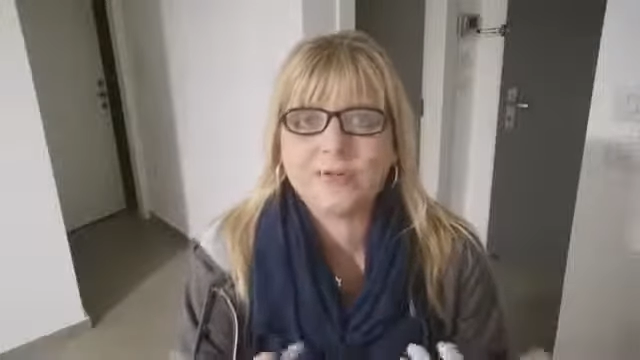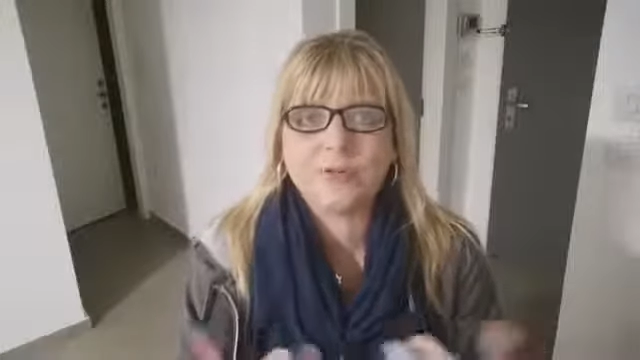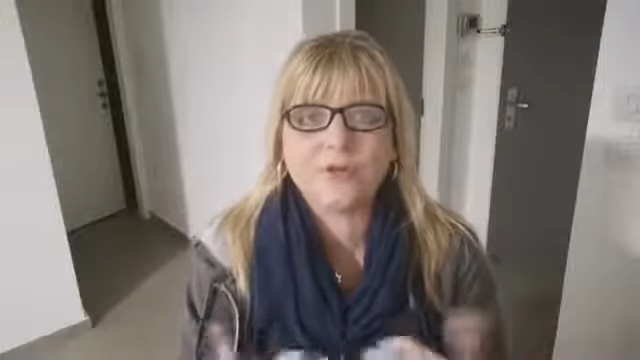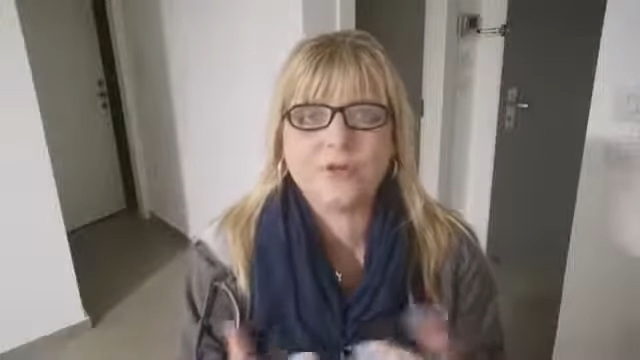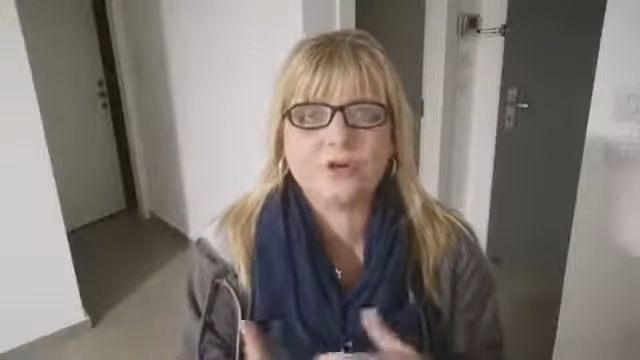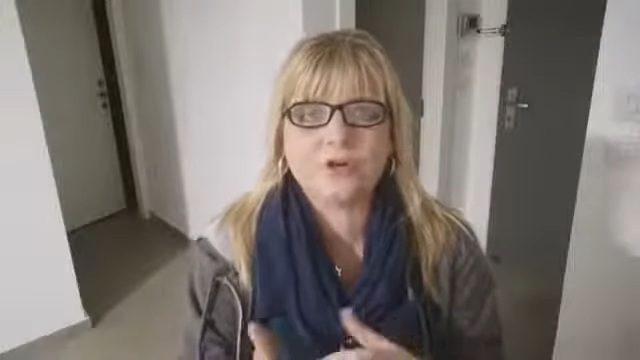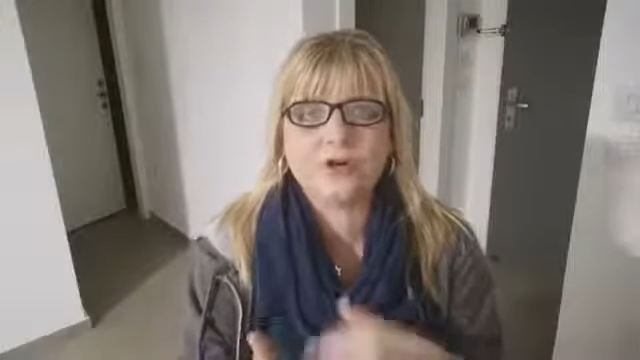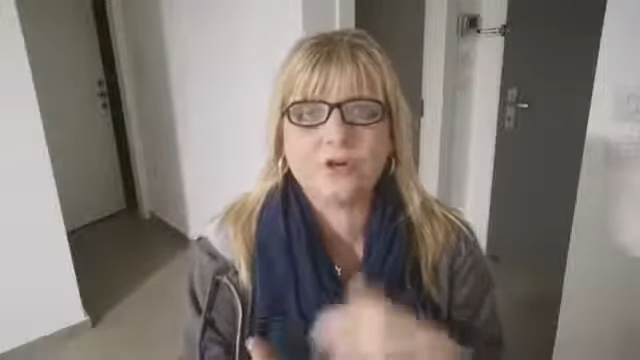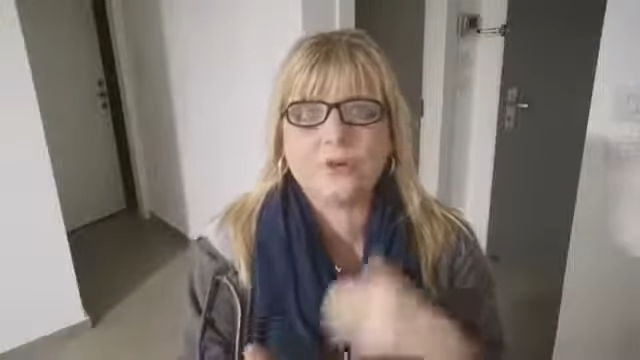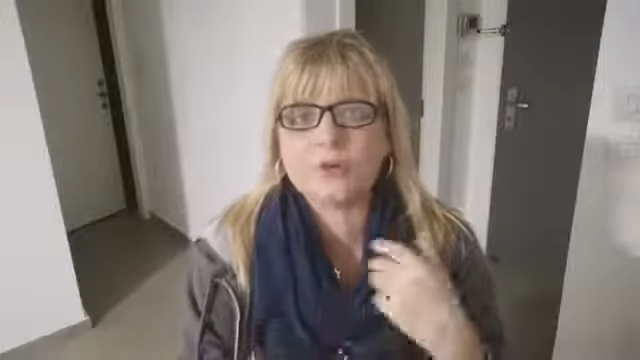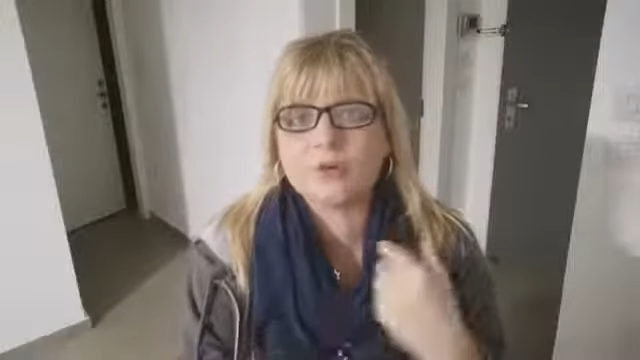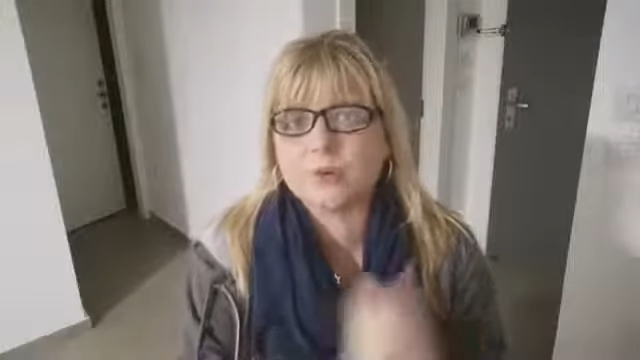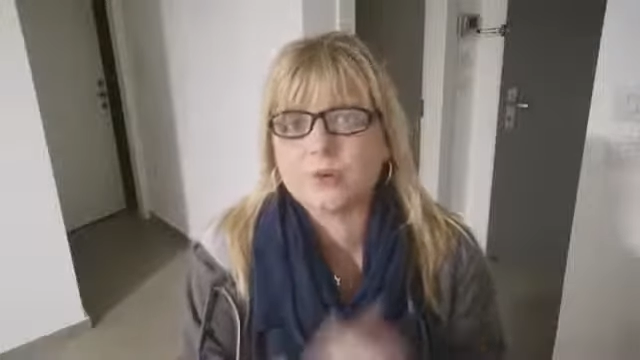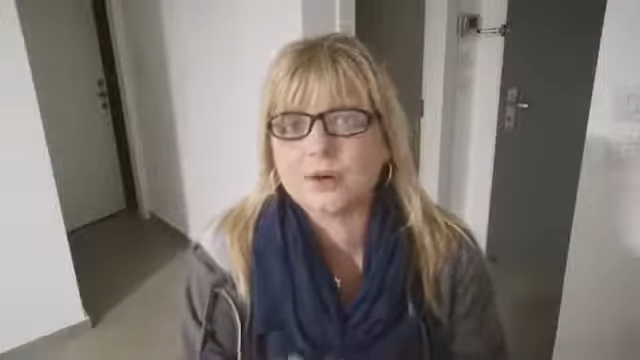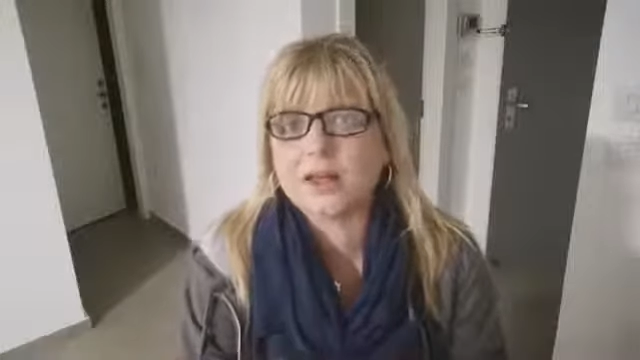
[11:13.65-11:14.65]
we enjoy what
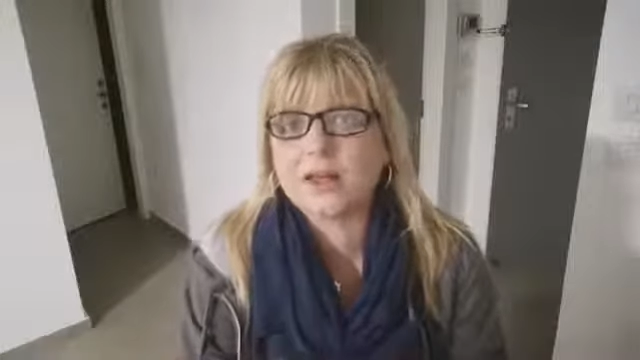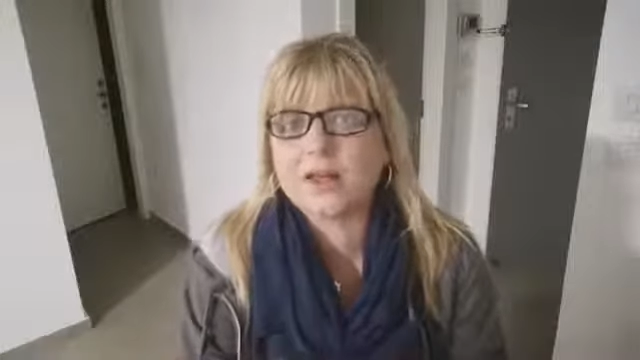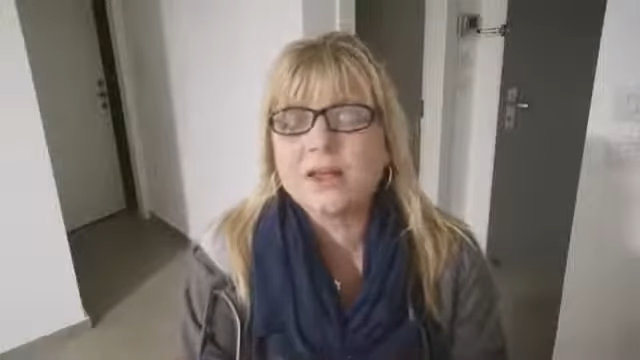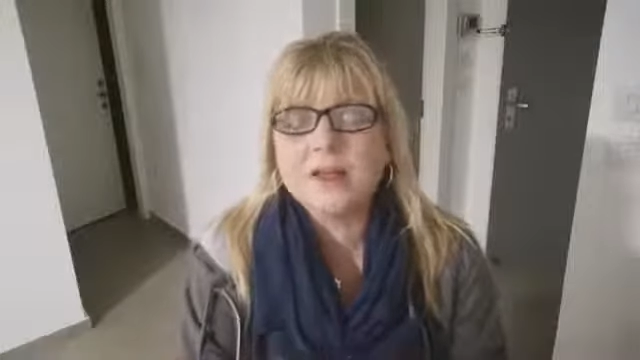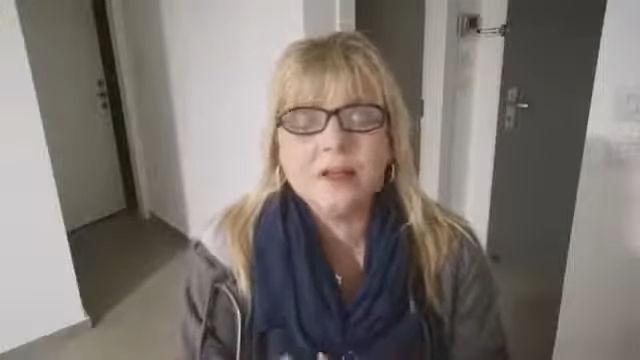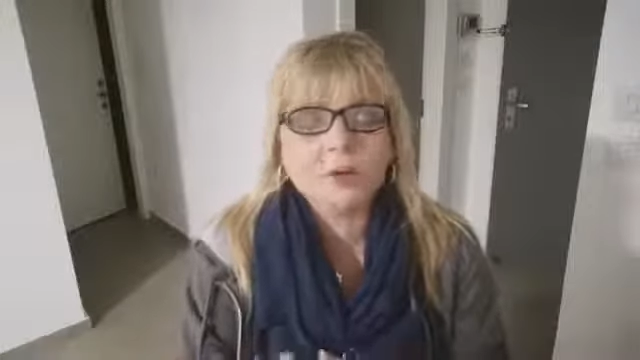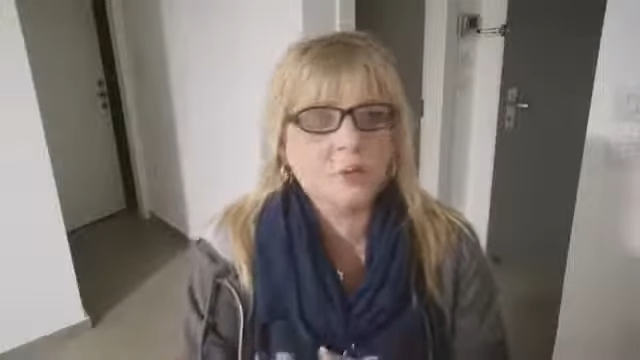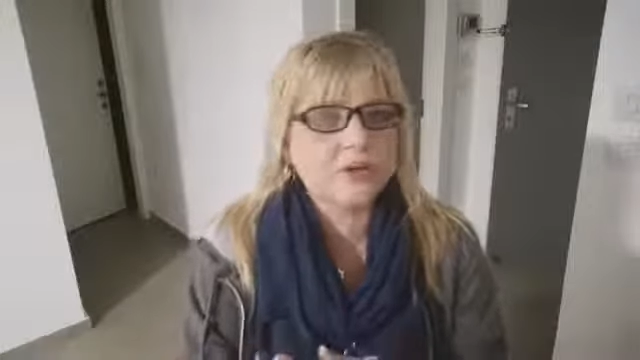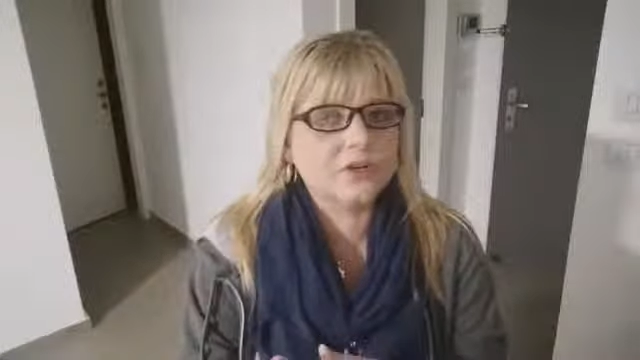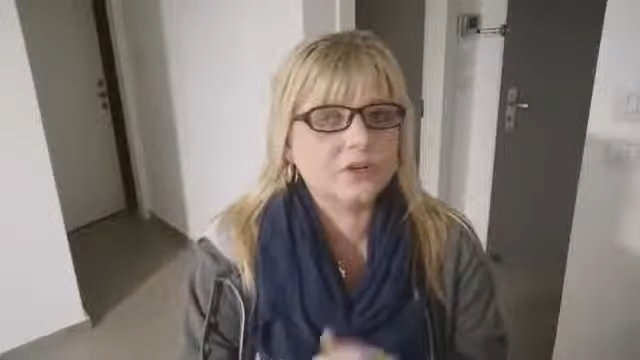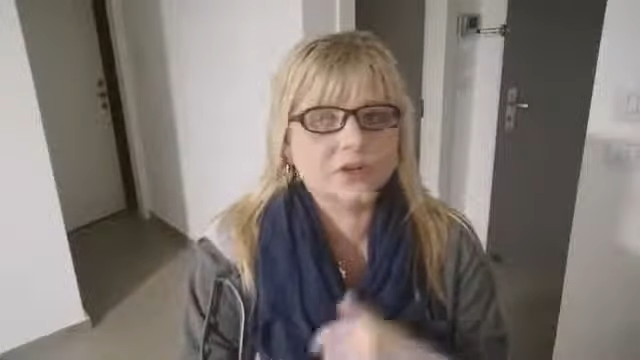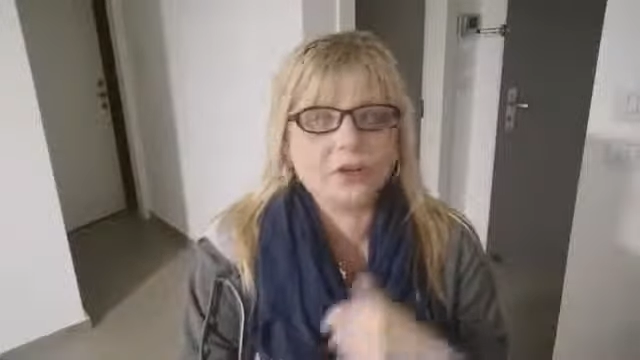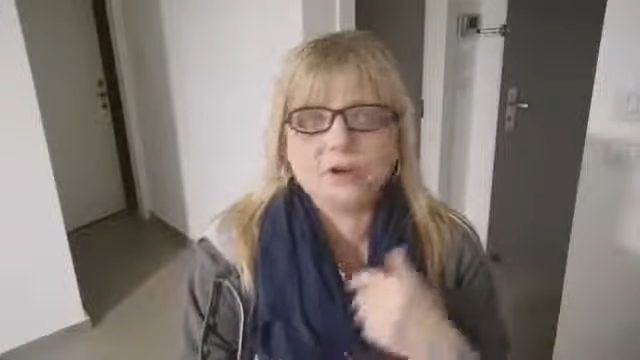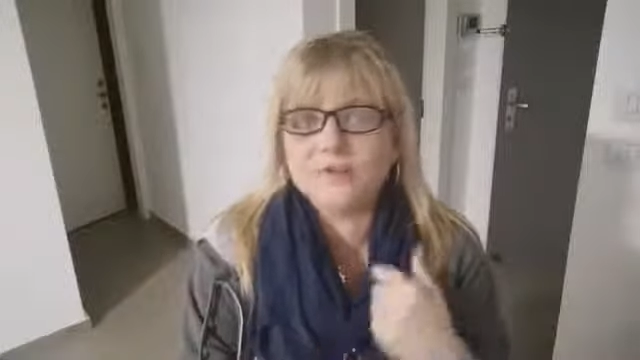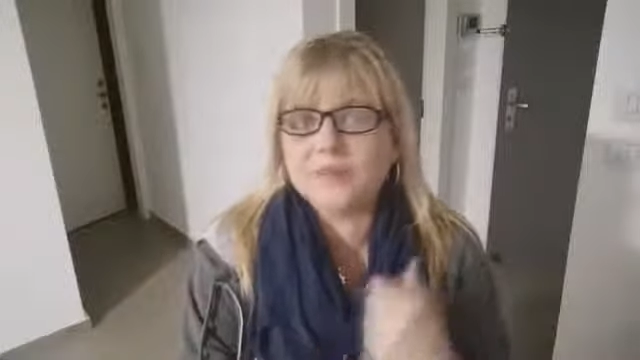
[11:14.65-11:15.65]
you write, we
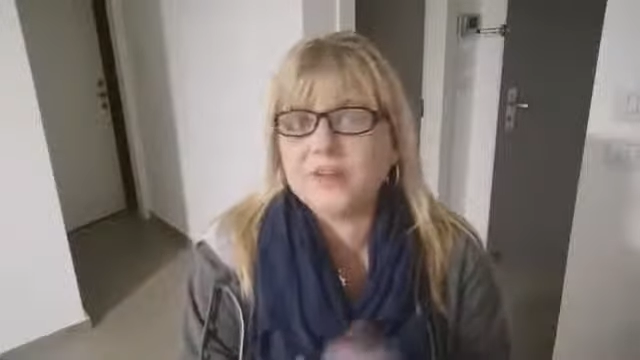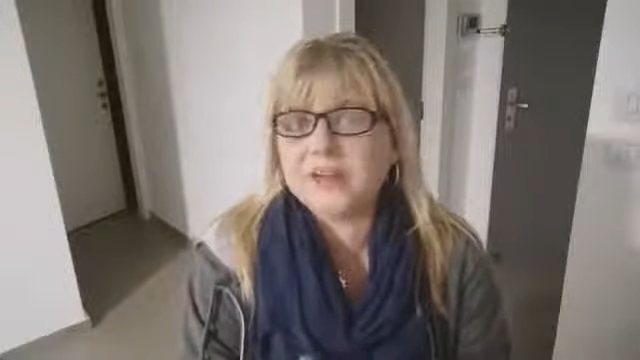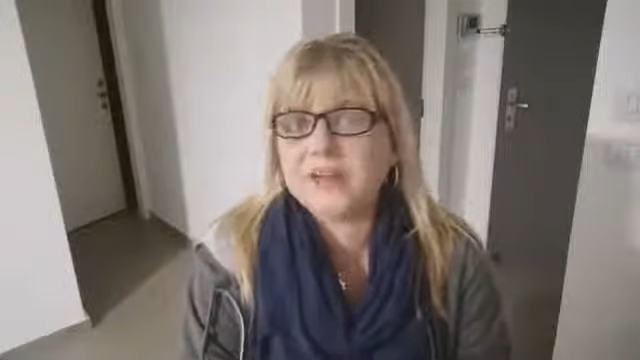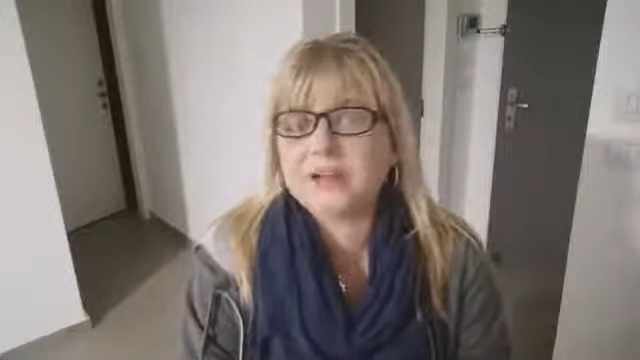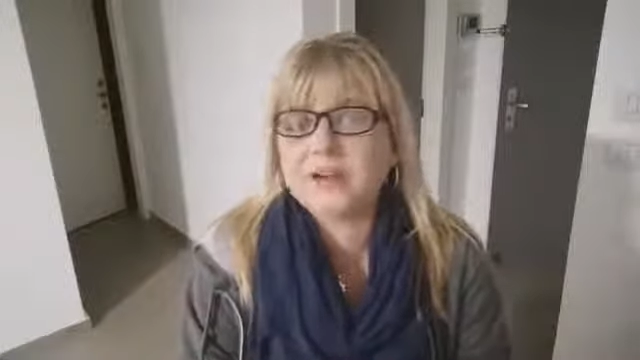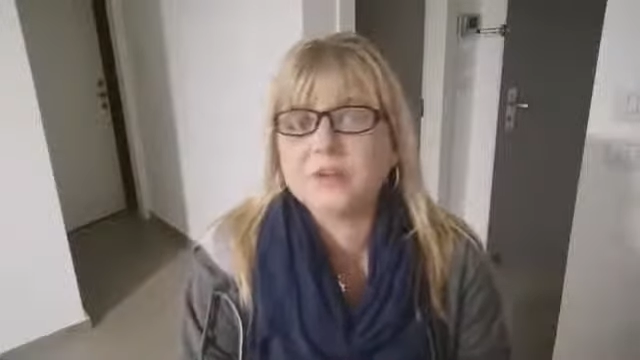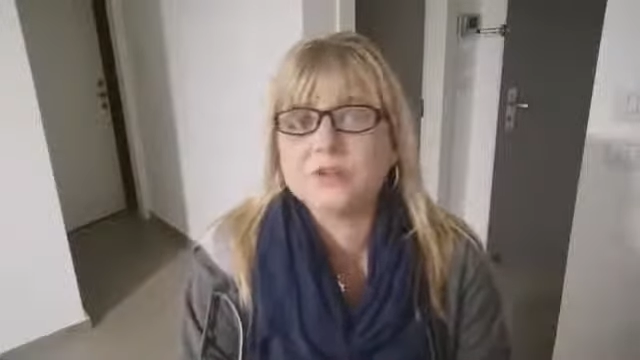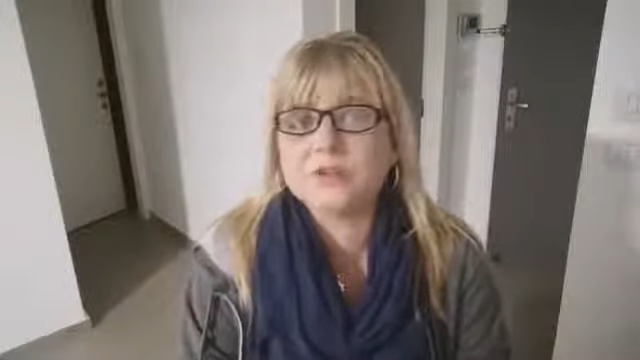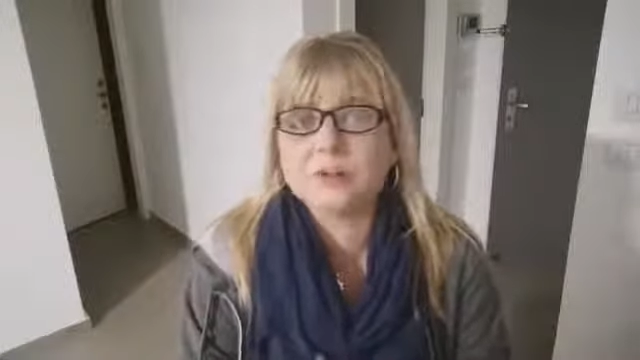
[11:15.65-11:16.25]
enjoy your videos.